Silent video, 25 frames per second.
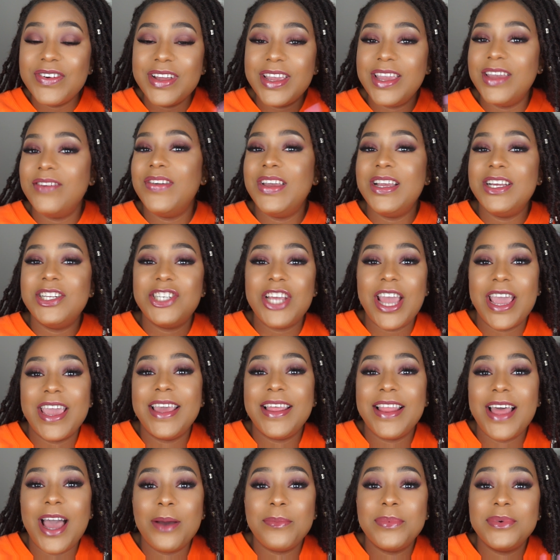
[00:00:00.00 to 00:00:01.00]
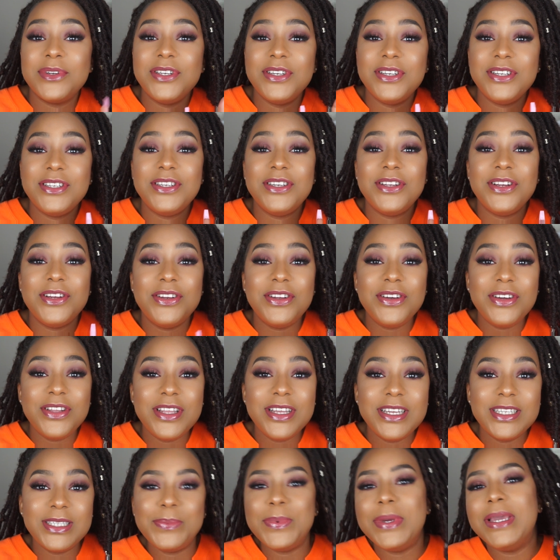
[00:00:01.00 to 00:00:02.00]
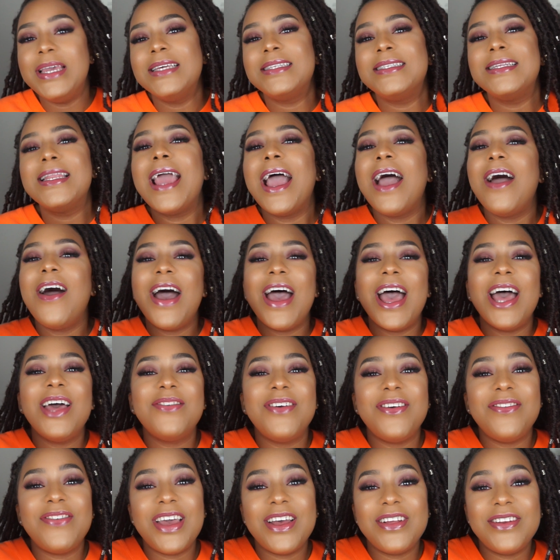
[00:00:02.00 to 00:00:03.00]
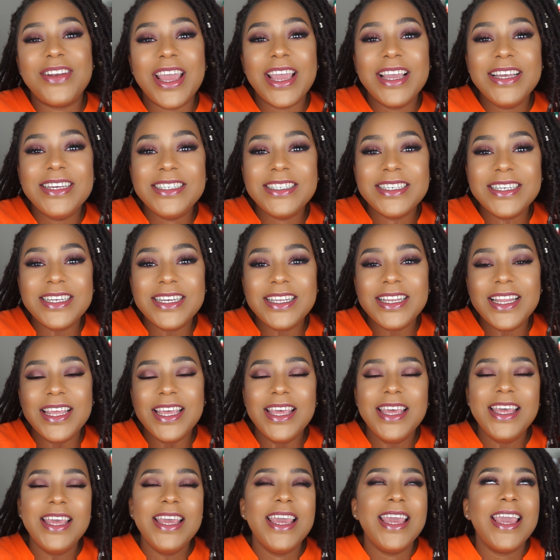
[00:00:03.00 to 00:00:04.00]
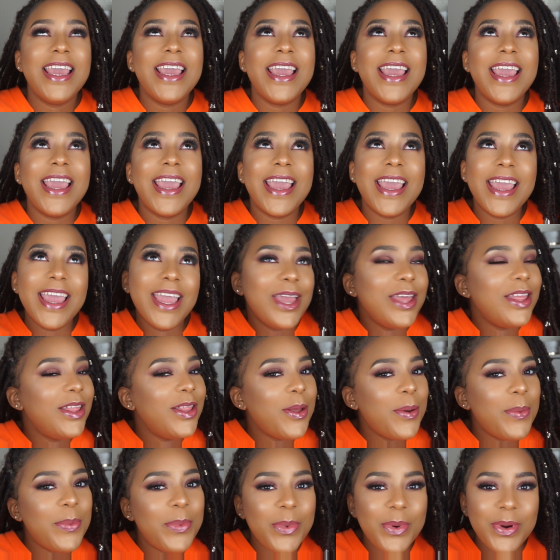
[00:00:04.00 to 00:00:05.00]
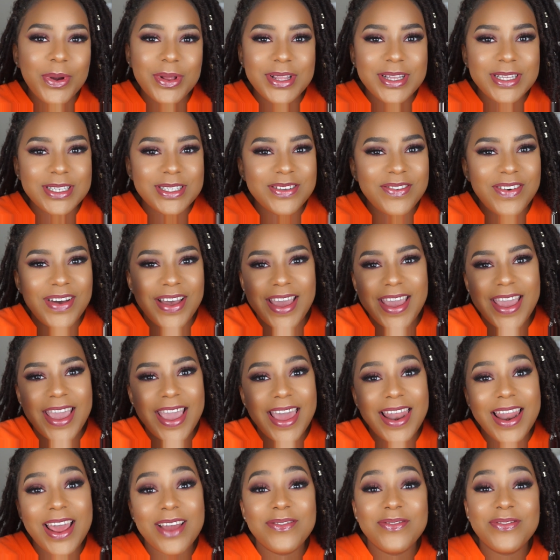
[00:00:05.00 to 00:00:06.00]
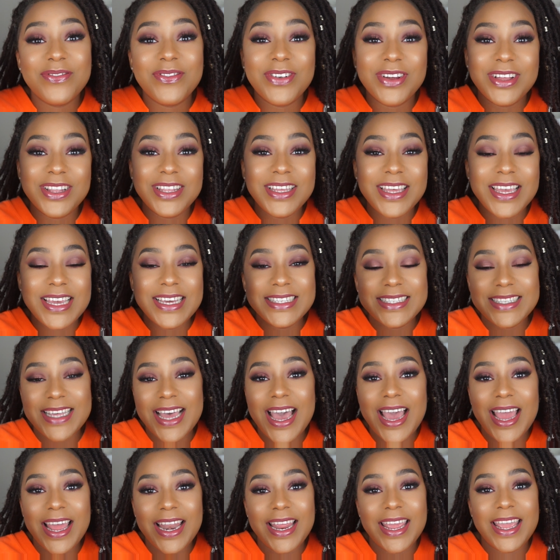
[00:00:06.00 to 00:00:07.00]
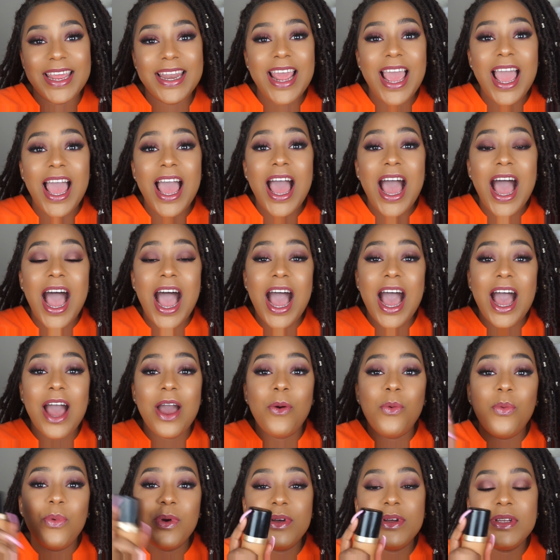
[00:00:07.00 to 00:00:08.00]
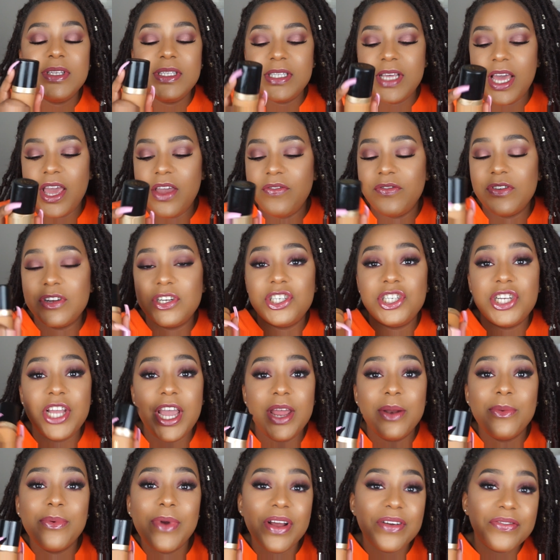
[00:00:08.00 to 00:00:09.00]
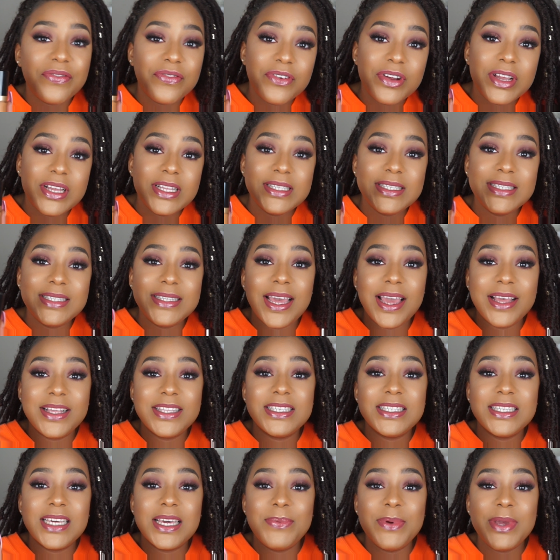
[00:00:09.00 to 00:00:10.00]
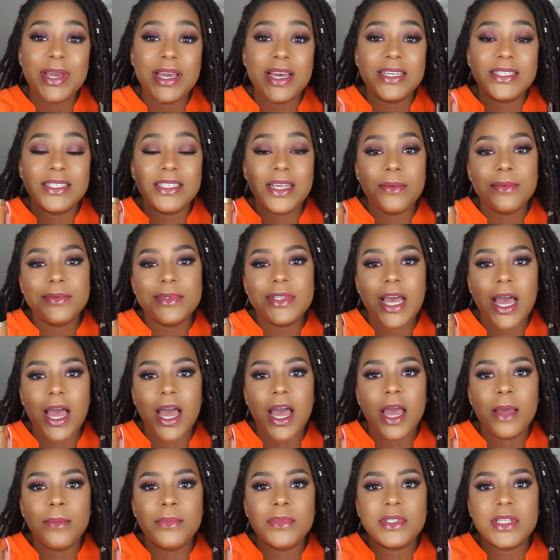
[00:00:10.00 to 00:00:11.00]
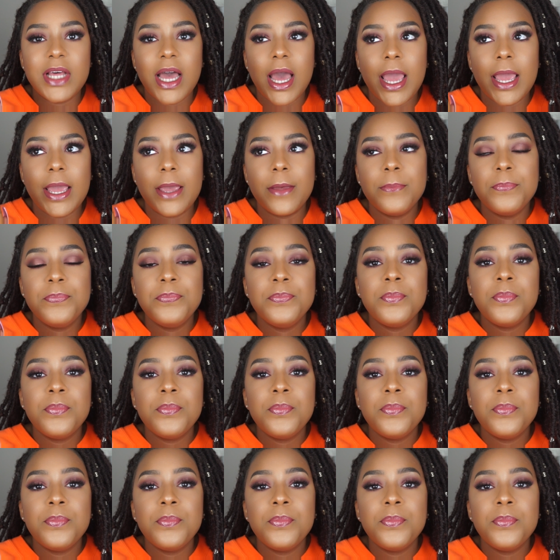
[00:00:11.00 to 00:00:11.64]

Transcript: for giving Jackie the opportunity to do this, because now I have a foundation in the Born This Way, and I'm really excited. I will say for shade reference, because sometimes like